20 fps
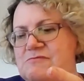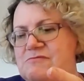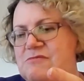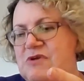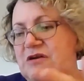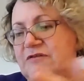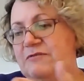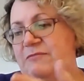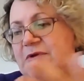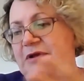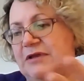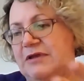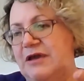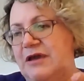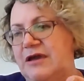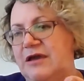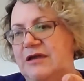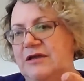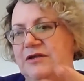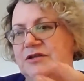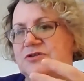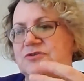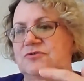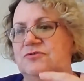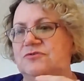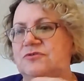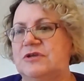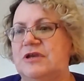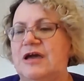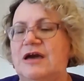either my gauge
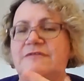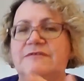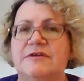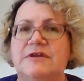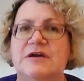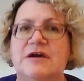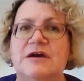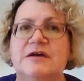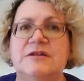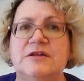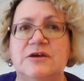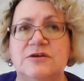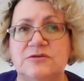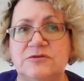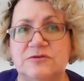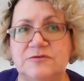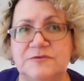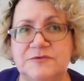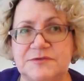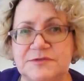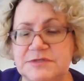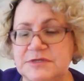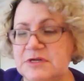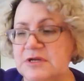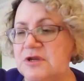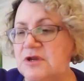or the other yarn I used,